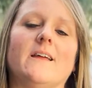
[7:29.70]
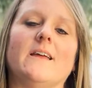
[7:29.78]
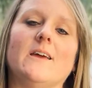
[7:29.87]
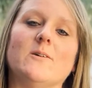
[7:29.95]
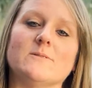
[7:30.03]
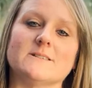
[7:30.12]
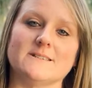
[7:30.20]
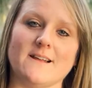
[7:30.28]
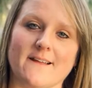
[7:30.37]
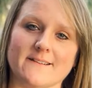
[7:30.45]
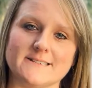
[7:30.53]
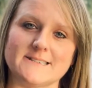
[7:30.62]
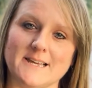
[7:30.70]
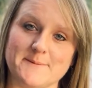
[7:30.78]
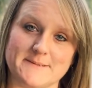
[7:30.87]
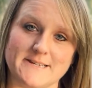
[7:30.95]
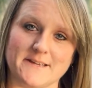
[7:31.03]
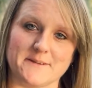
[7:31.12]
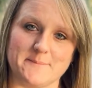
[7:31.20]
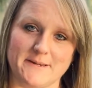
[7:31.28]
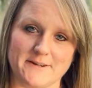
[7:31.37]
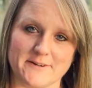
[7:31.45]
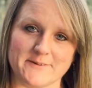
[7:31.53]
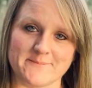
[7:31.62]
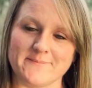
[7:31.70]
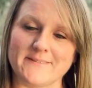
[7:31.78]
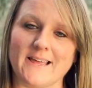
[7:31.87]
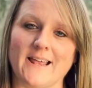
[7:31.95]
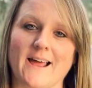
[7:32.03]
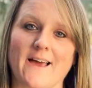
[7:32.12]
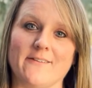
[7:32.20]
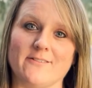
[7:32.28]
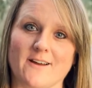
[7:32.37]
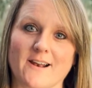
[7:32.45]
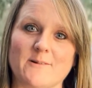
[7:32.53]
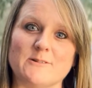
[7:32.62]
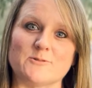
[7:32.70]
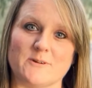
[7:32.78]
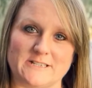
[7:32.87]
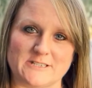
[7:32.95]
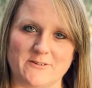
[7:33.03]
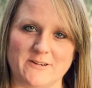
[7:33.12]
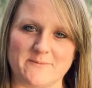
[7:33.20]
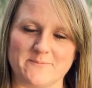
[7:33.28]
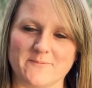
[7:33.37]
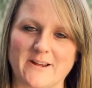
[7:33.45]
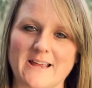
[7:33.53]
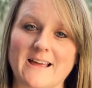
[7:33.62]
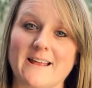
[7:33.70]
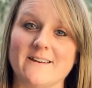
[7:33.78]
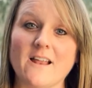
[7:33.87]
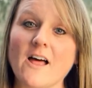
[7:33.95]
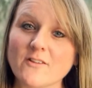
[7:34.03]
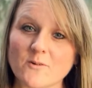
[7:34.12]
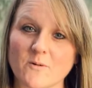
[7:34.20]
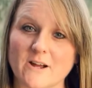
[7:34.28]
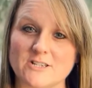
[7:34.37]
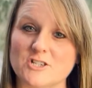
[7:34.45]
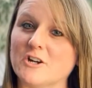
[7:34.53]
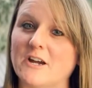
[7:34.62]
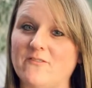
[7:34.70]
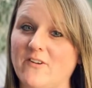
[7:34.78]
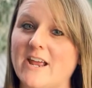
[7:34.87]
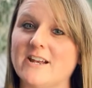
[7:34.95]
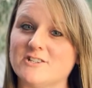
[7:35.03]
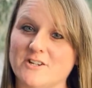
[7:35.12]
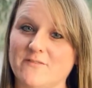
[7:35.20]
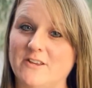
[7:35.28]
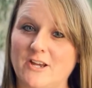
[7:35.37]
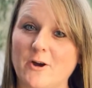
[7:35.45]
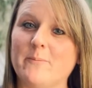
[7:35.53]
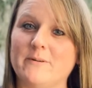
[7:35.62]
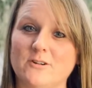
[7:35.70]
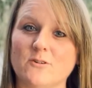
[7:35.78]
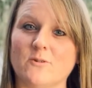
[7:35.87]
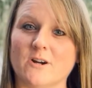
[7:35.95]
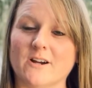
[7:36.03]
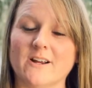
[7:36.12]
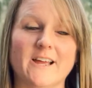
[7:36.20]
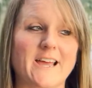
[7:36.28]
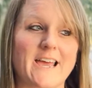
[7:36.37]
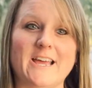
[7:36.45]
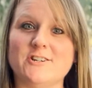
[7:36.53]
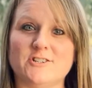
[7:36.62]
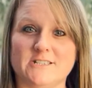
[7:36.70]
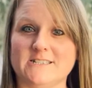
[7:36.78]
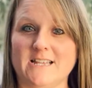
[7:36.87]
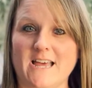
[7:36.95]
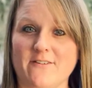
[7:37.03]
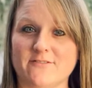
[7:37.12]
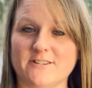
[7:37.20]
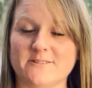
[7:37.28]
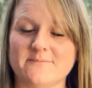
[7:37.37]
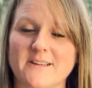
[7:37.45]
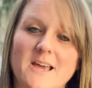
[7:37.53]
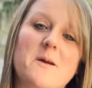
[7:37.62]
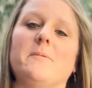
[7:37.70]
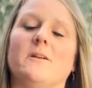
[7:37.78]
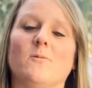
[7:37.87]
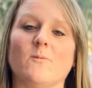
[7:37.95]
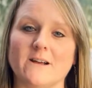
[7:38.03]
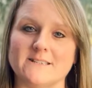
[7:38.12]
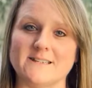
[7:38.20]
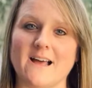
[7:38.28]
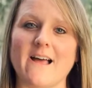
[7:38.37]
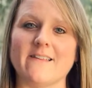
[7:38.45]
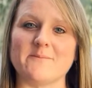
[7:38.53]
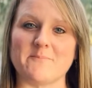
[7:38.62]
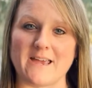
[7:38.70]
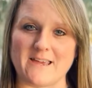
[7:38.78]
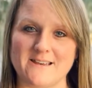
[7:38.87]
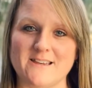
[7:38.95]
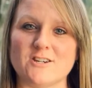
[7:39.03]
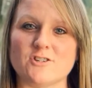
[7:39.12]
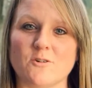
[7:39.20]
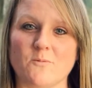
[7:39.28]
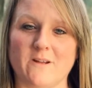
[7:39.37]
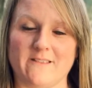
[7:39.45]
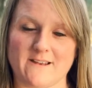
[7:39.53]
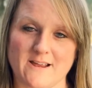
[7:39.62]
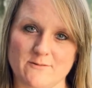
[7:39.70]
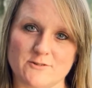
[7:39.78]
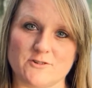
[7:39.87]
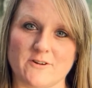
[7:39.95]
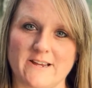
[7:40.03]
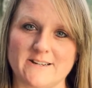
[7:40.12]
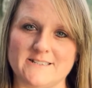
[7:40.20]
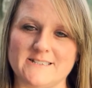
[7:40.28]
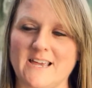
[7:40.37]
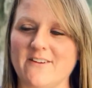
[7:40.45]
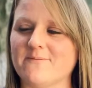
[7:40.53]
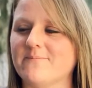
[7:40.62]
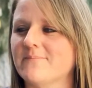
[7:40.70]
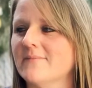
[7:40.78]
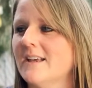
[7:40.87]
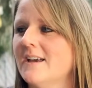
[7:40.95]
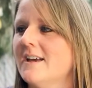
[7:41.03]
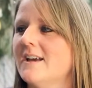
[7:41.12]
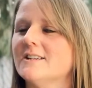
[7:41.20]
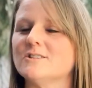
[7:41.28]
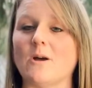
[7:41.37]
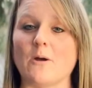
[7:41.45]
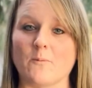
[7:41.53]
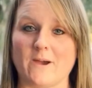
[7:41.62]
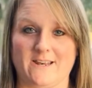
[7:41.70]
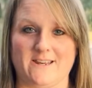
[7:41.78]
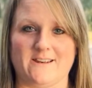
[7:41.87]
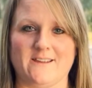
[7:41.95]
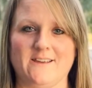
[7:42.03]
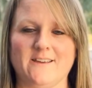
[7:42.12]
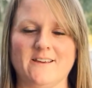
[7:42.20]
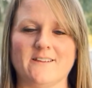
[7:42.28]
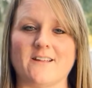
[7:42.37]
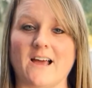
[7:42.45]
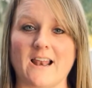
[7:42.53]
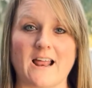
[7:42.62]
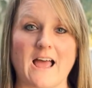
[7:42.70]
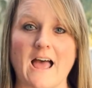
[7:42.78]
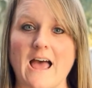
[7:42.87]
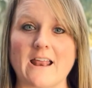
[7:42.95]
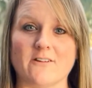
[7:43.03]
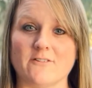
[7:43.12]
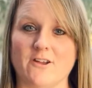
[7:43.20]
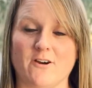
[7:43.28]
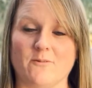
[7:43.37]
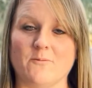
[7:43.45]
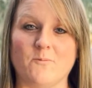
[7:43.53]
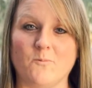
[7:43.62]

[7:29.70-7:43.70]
it was not the same salamander that I thought I was rescuing, right? Another one took advantage of the open door and just left. But it was not my initial one that I was trying to save. So I waited. Thought, I don't know